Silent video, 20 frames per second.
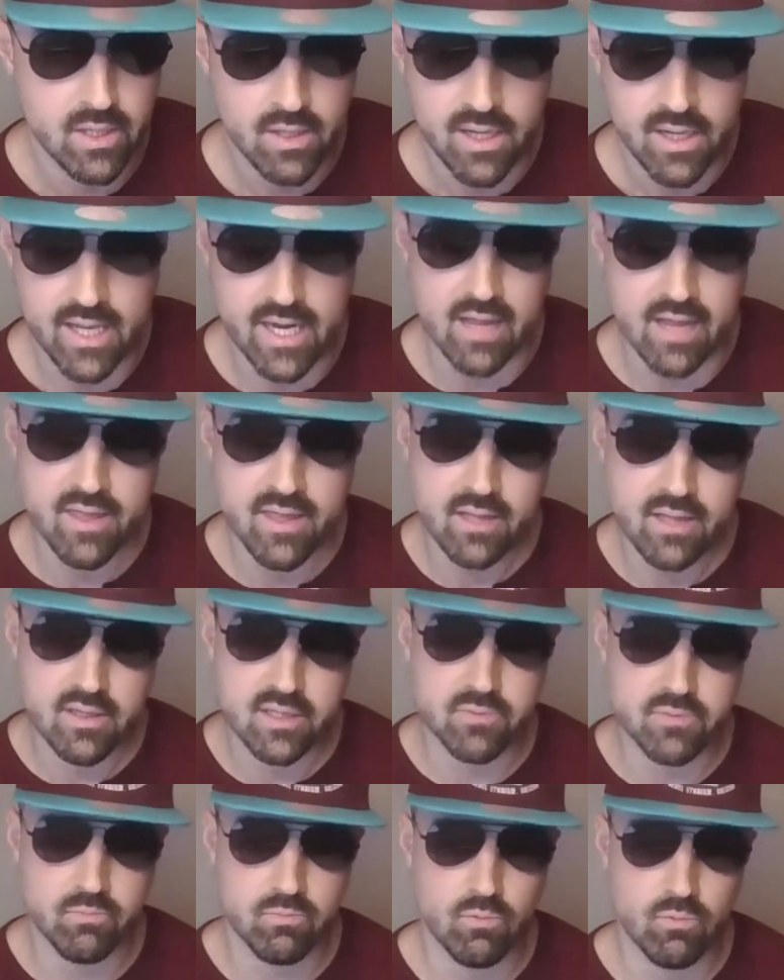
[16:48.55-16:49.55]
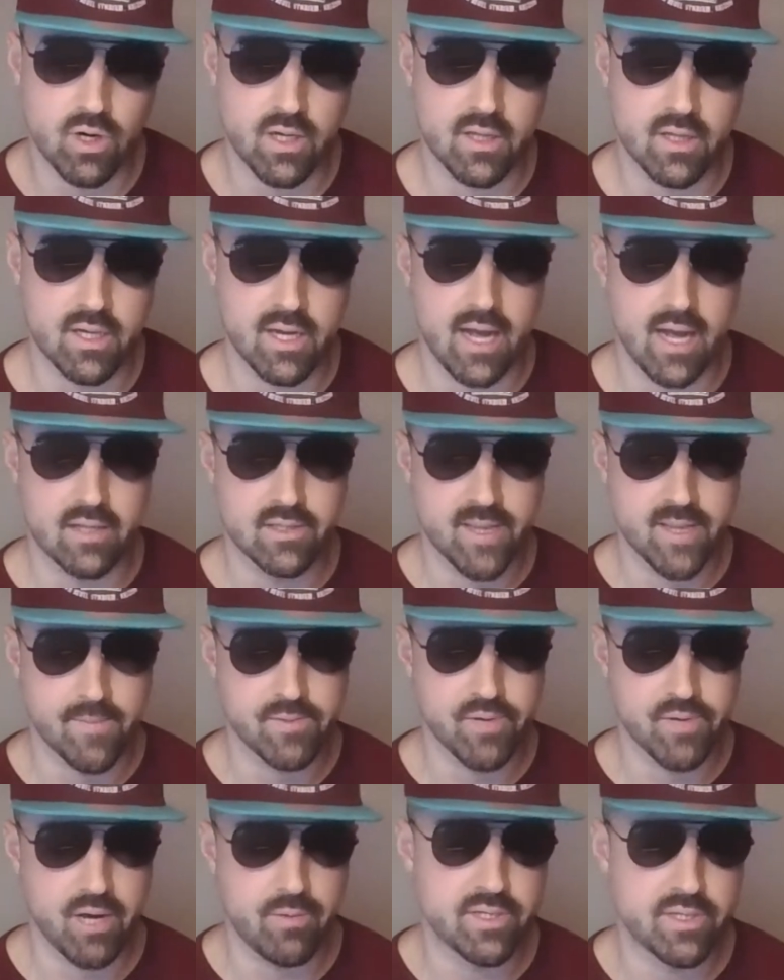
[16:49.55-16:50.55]
And I think this, one of the concepts
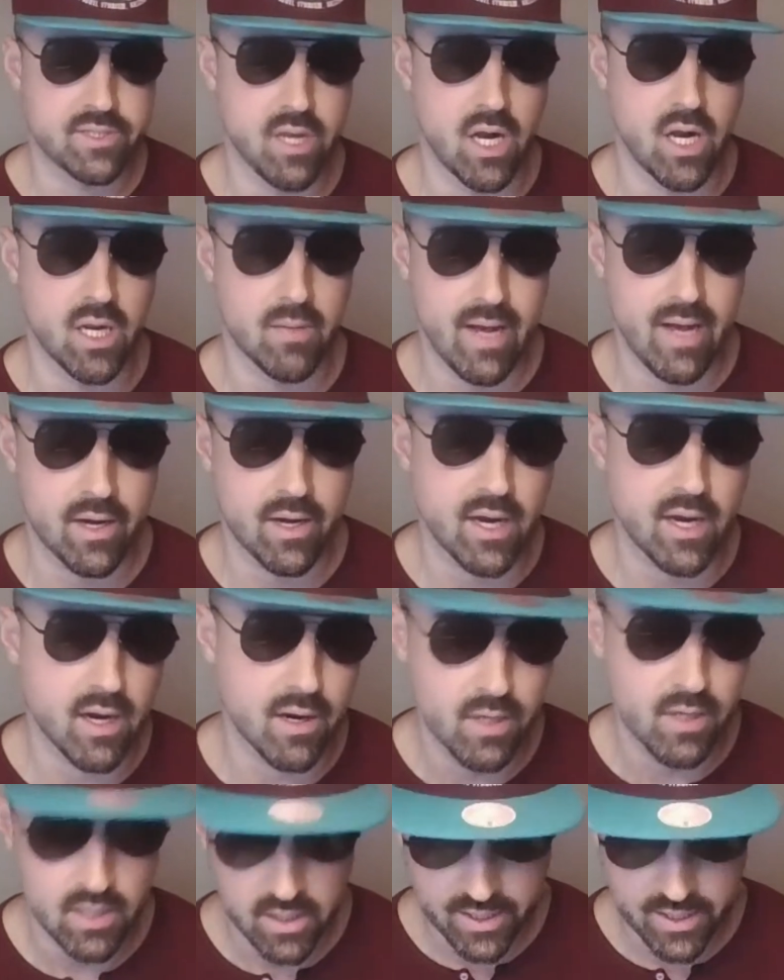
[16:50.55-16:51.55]
we always talk about here